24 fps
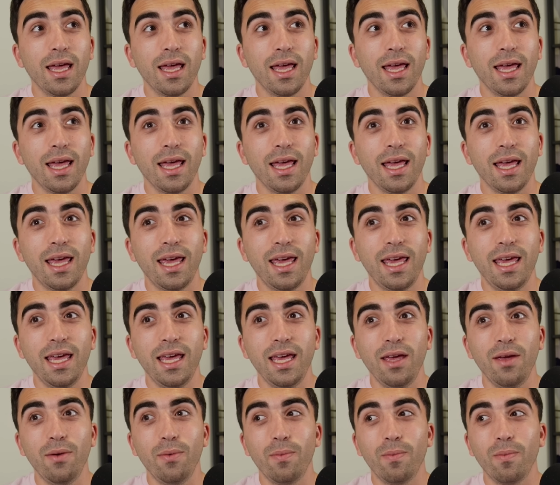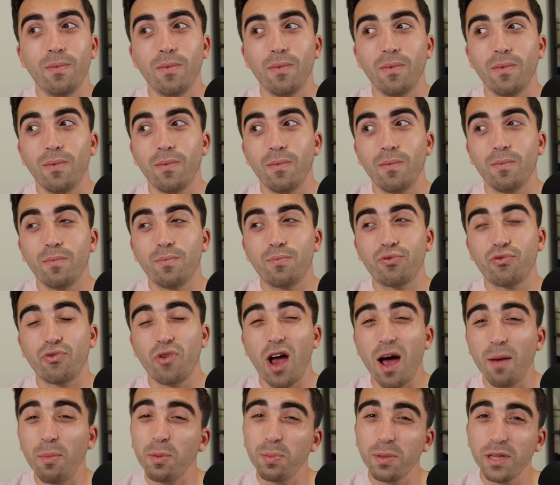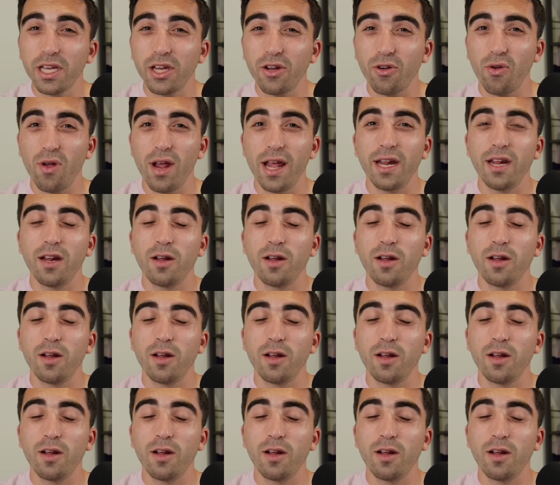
He probably created a